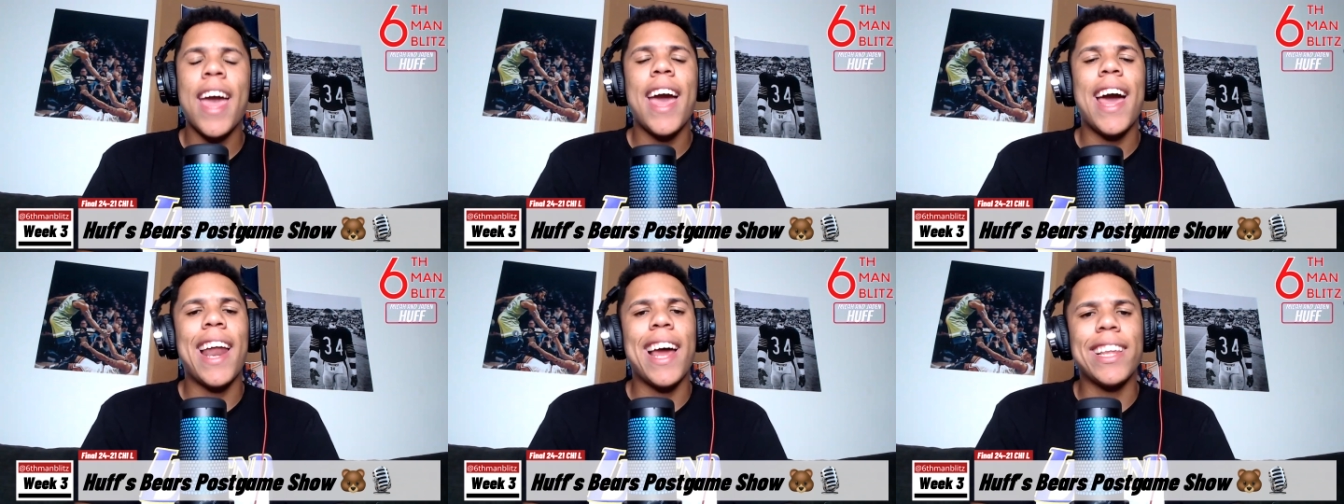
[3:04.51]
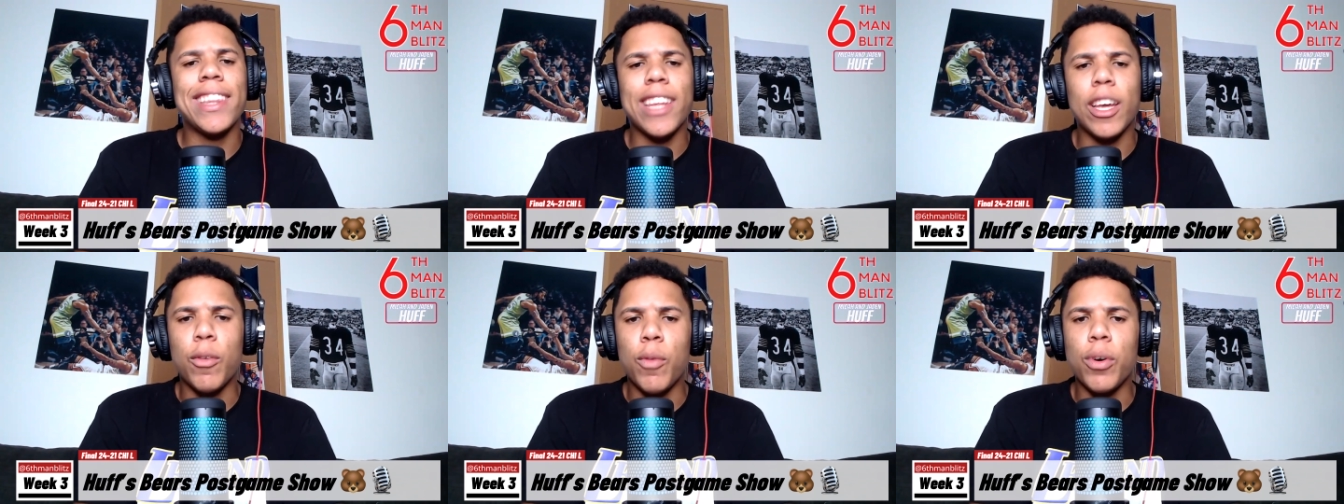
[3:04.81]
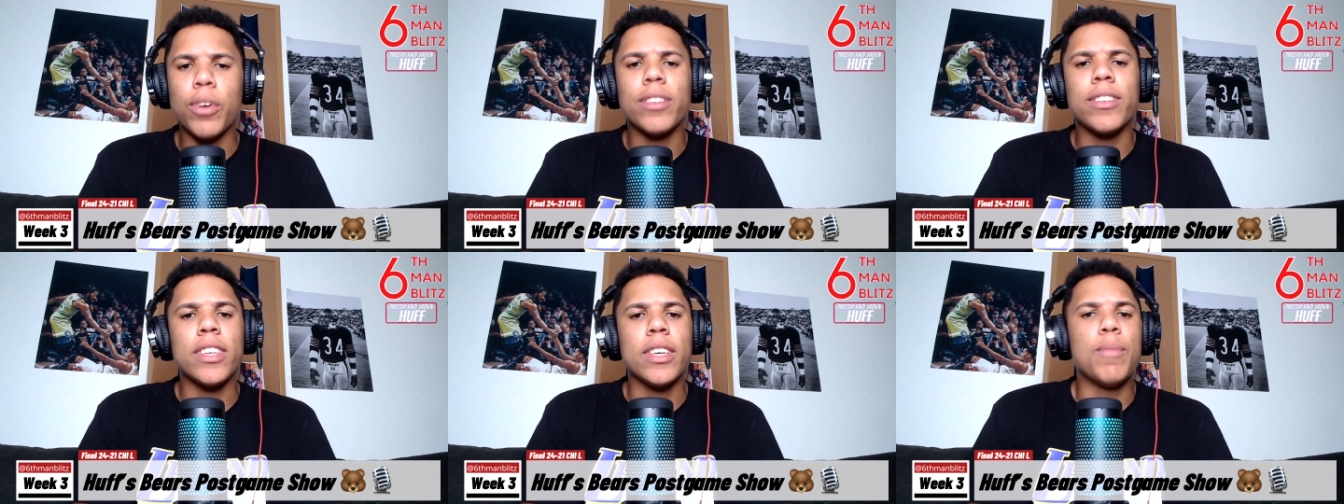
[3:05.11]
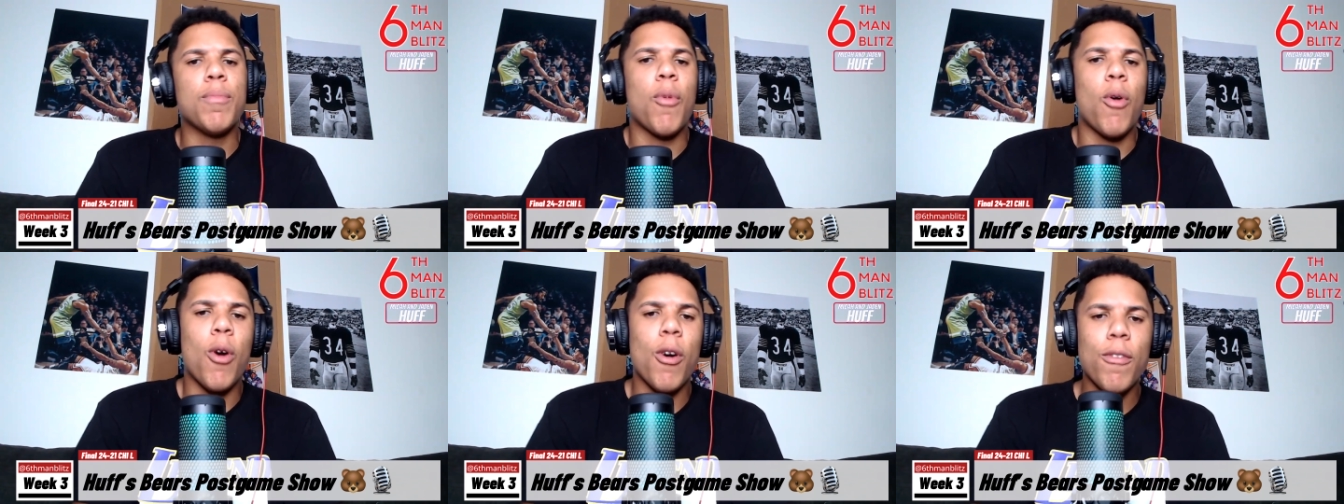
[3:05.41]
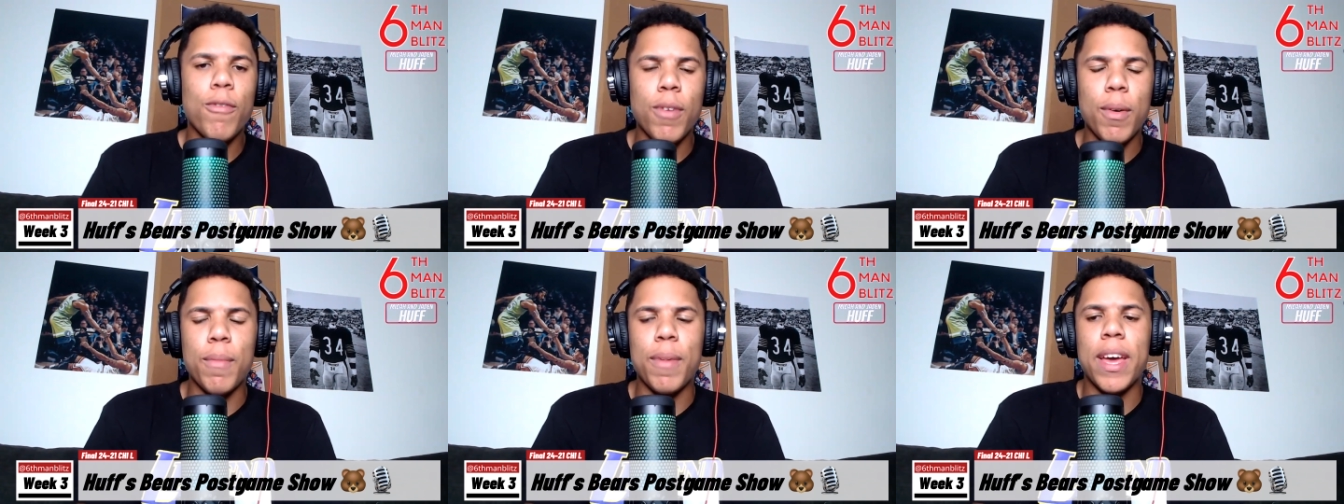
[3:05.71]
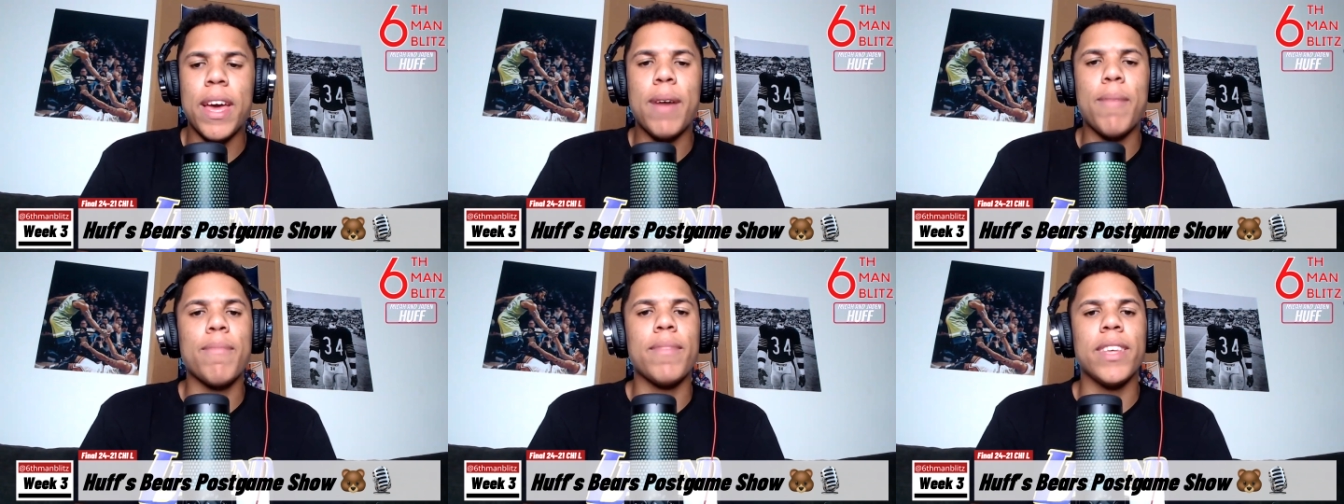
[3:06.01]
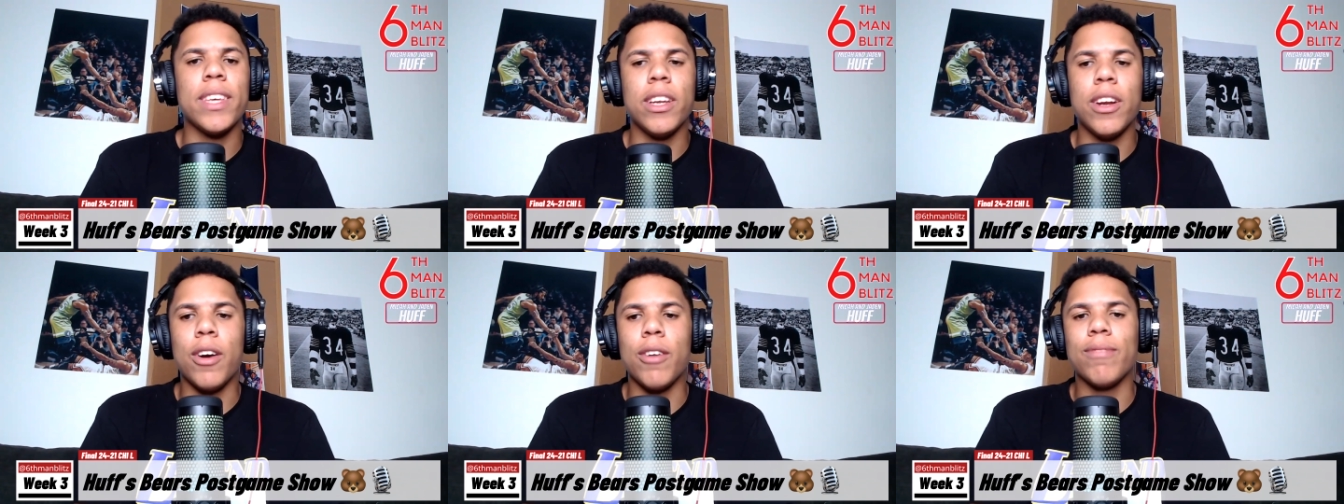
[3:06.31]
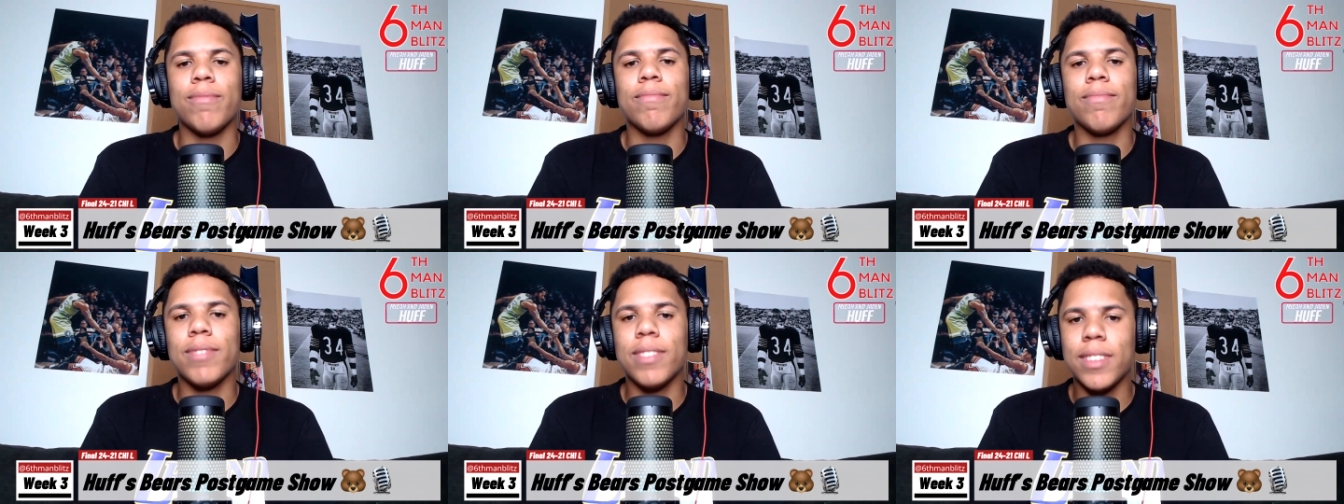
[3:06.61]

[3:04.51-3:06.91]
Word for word: I think we'll see more from him, you know,